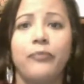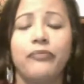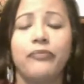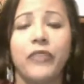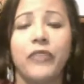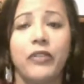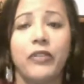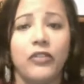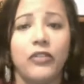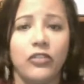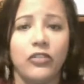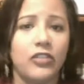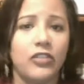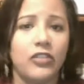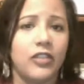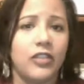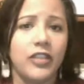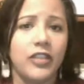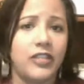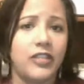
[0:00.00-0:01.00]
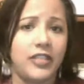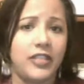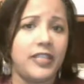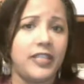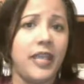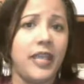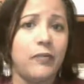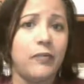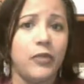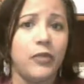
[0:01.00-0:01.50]
It's the
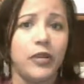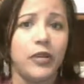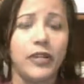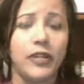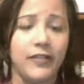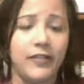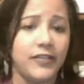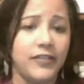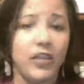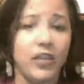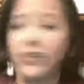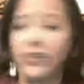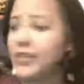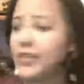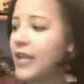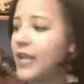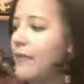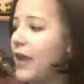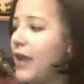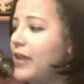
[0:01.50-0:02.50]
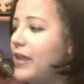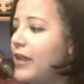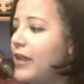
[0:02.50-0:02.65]
same book. As long as it's got my